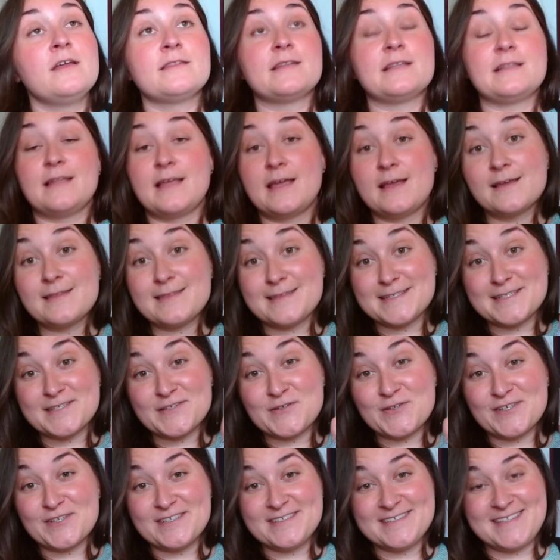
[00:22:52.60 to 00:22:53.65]
length isn't
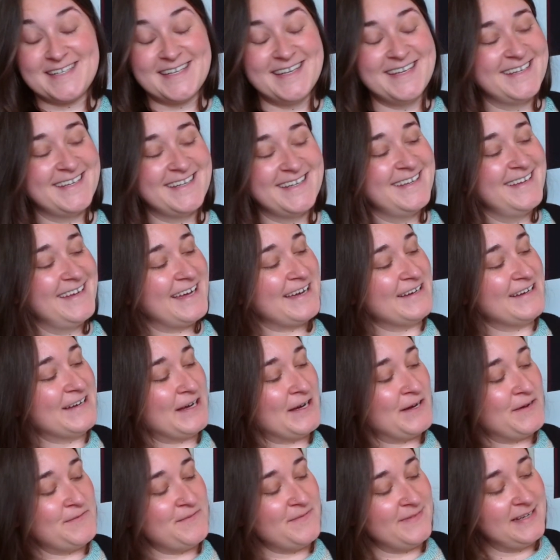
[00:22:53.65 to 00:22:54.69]
good,
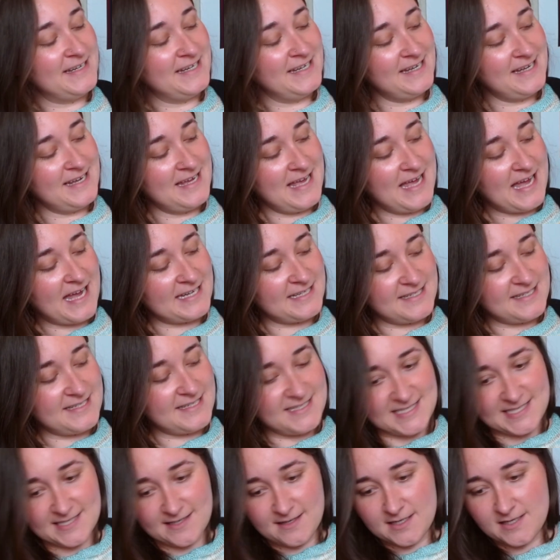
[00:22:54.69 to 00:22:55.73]
and
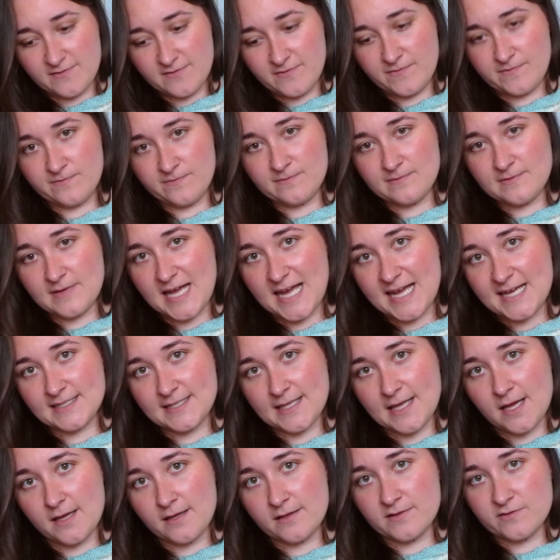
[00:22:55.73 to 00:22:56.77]
needs to kind of add
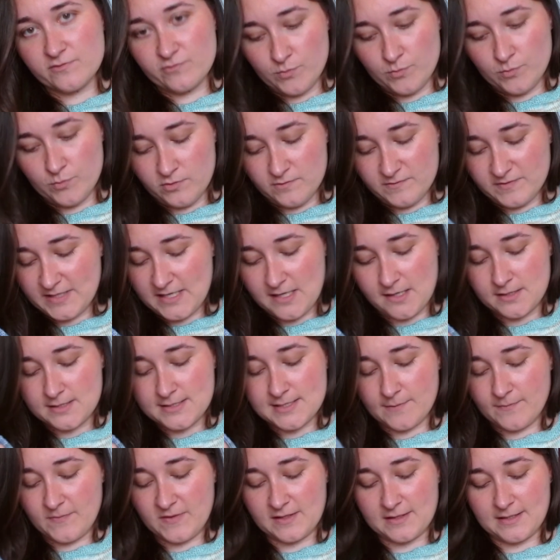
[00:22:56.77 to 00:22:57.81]
length, remove length,
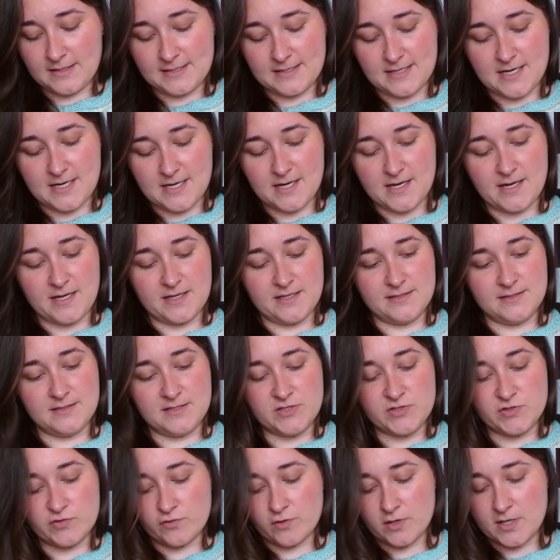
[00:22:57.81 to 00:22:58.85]
something like that,
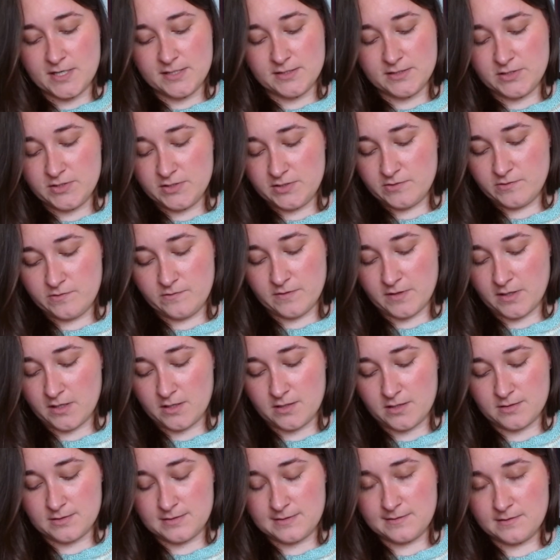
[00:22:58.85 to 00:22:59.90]
and trying to do
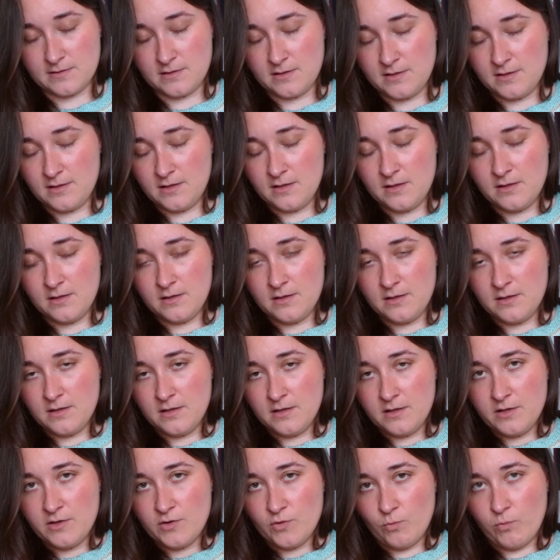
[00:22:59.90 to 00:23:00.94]
that
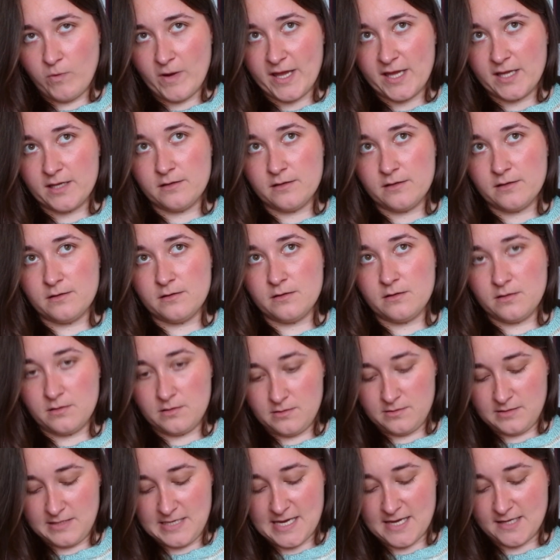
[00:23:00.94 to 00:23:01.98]
when
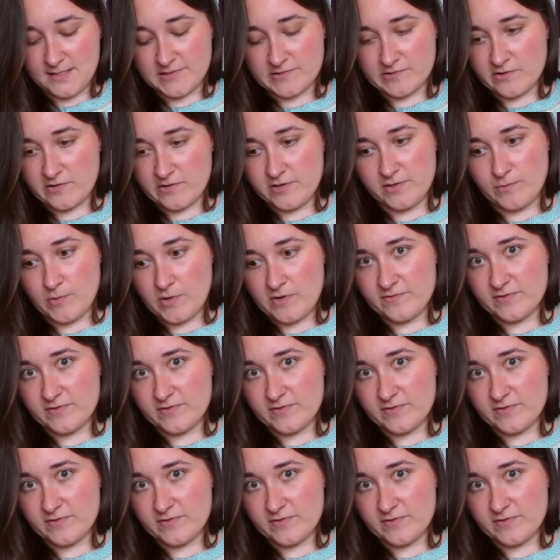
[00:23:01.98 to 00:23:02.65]
the ends are already woven